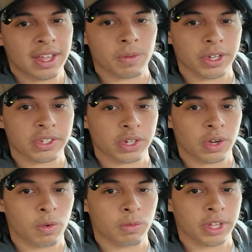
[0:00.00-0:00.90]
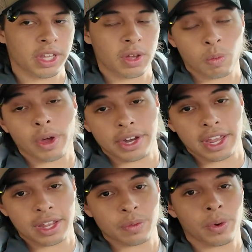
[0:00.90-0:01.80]
which hopefully one
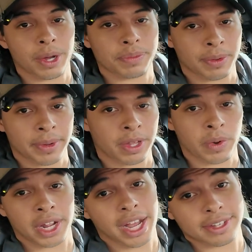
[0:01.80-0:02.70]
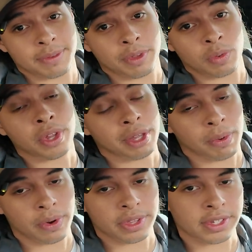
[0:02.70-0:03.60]
day will help somebody when I got something really
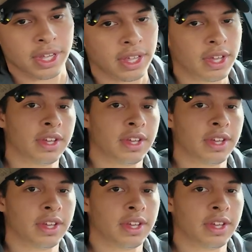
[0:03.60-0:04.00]
important to say.